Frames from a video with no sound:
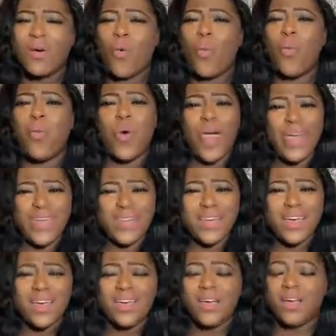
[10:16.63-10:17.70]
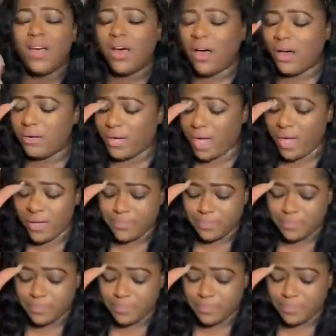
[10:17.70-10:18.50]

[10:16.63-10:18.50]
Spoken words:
What? Okay.